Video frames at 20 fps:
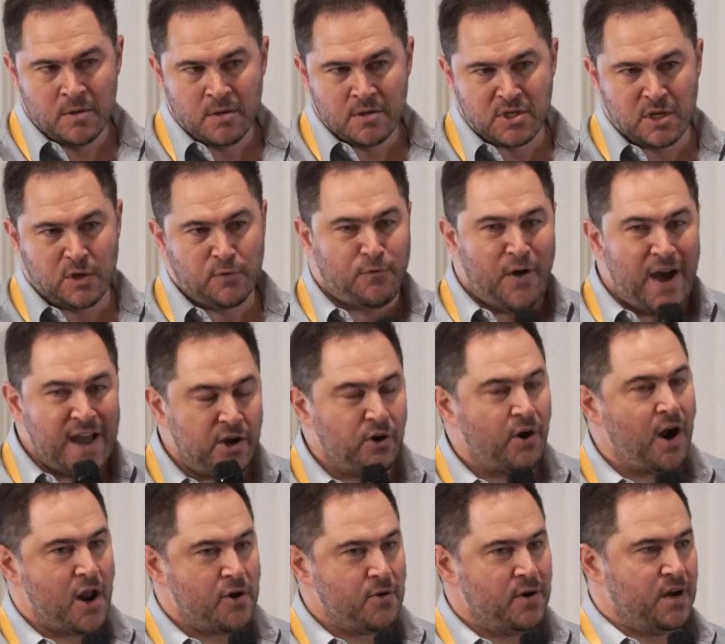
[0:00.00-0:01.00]
So you find
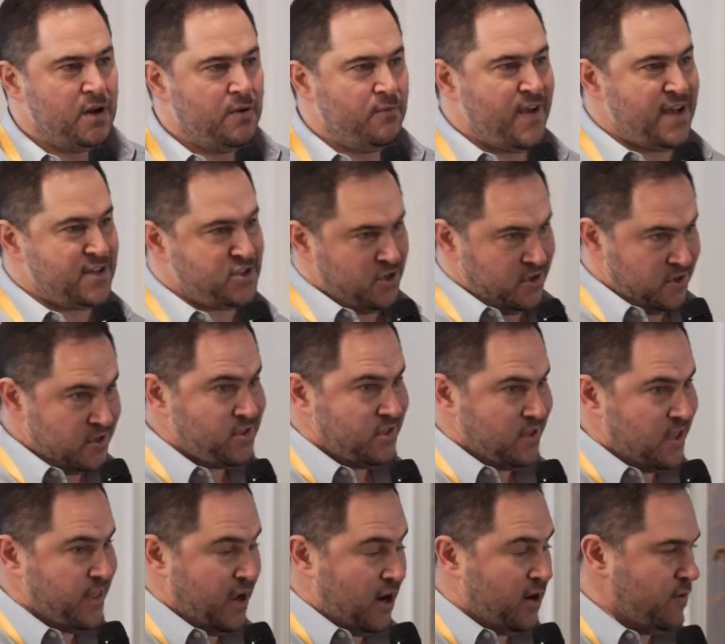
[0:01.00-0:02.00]
your 100 investors,
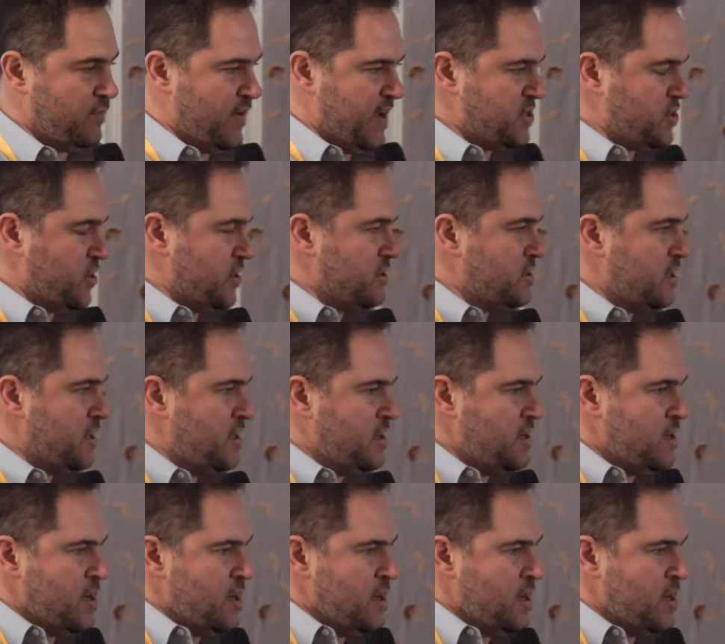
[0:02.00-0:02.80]
and they are investors.